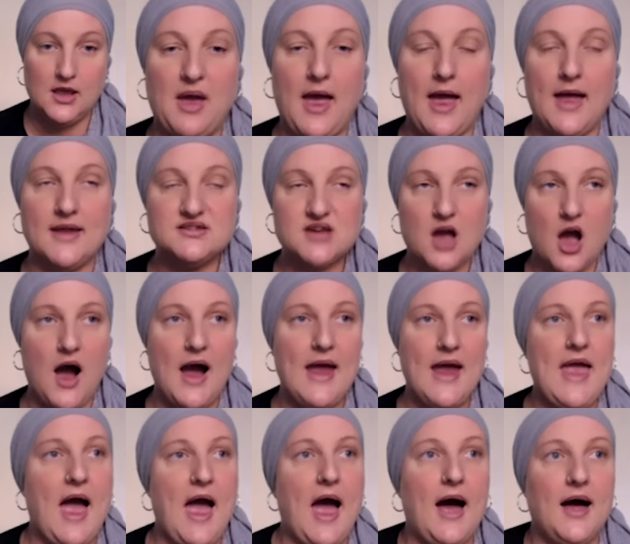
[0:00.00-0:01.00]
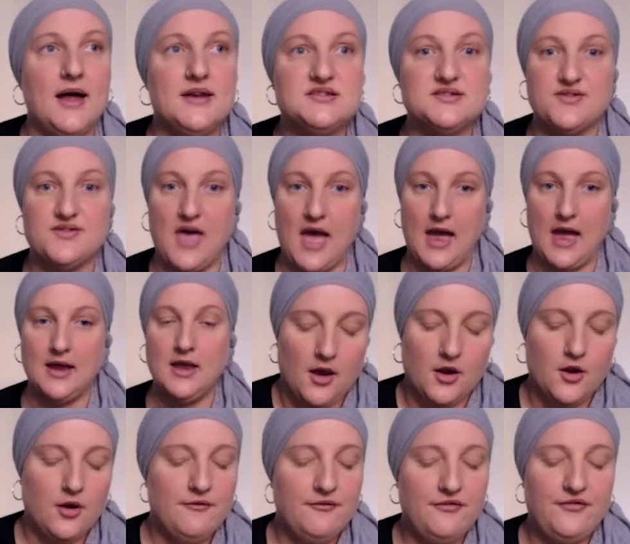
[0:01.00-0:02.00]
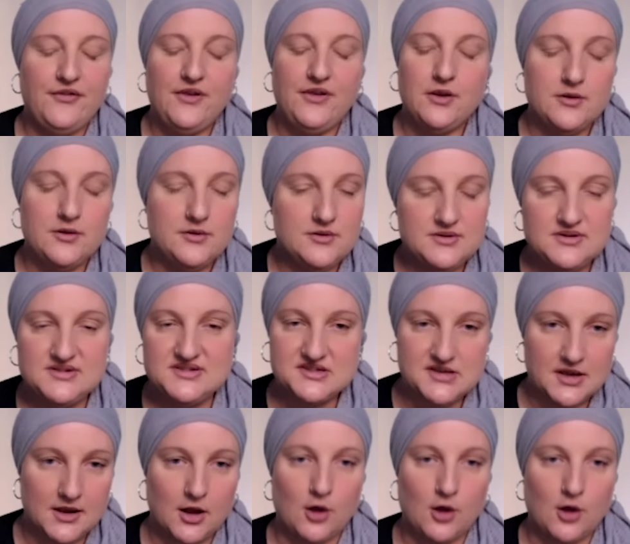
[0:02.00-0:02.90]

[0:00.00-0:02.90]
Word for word: and I had that confused